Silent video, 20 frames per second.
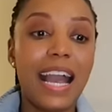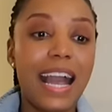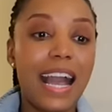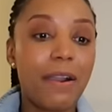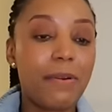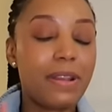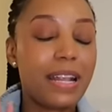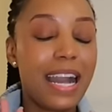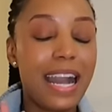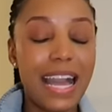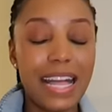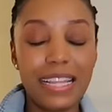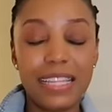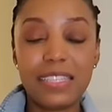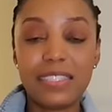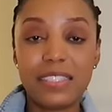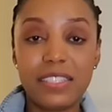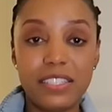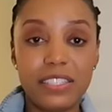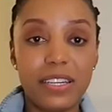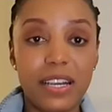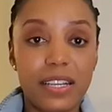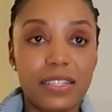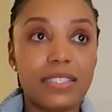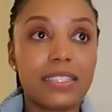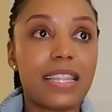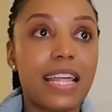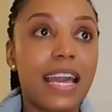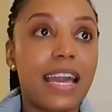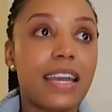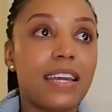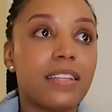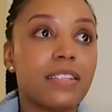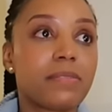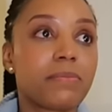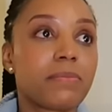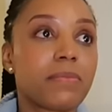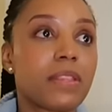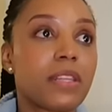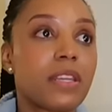I would highly suggest that
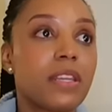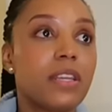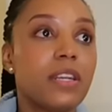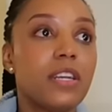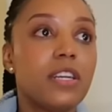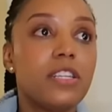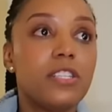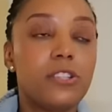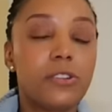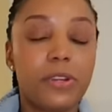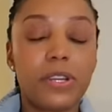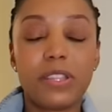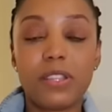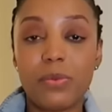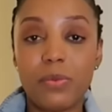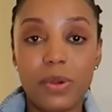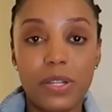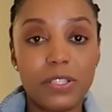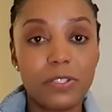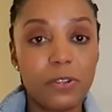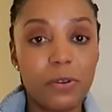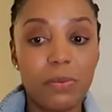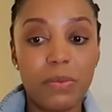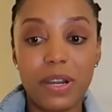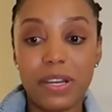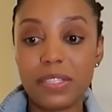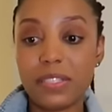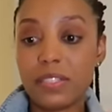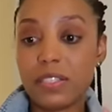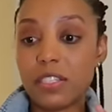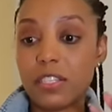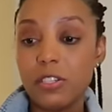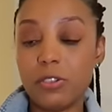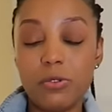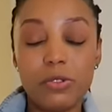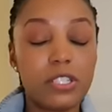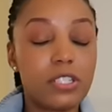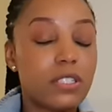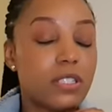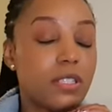during the winter months,
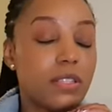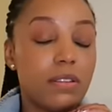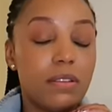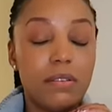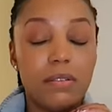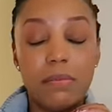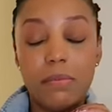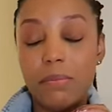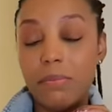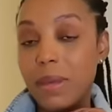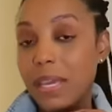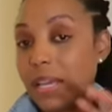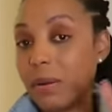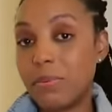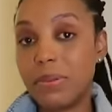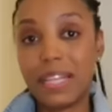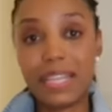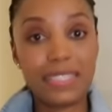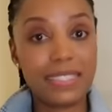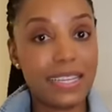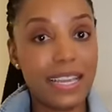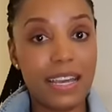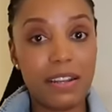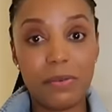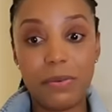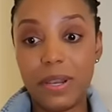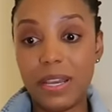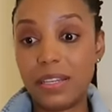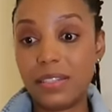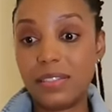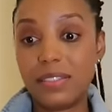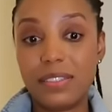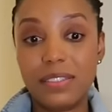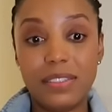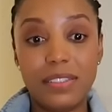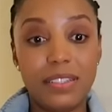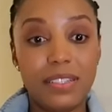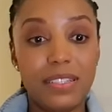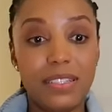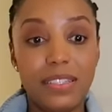you just make a plan to get away.
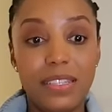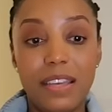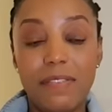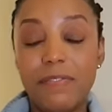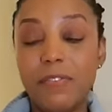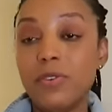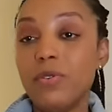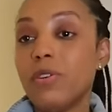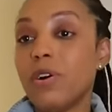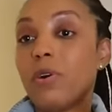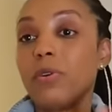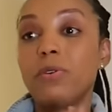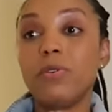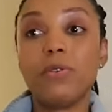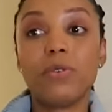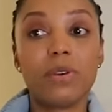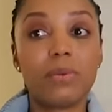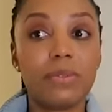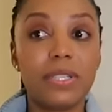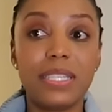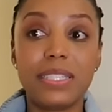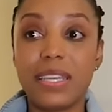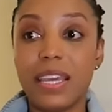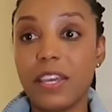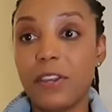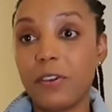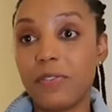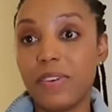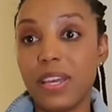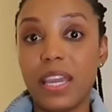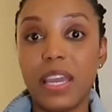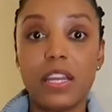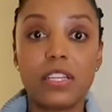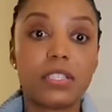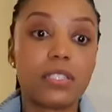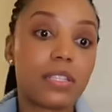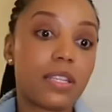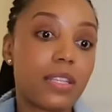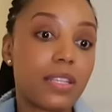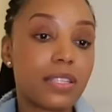If you know you normally take your
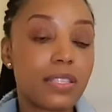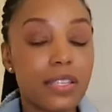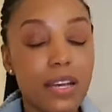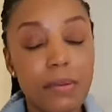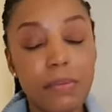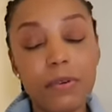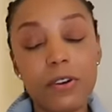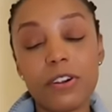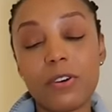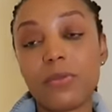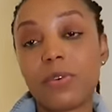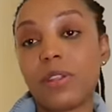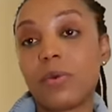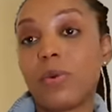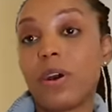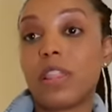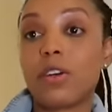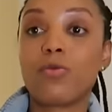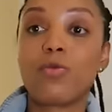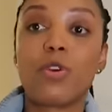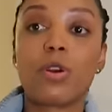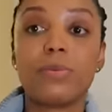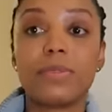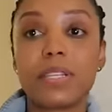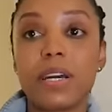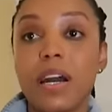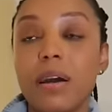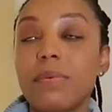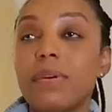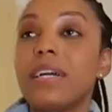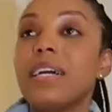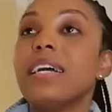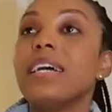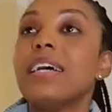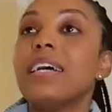vacations in the summer when the weather warms up,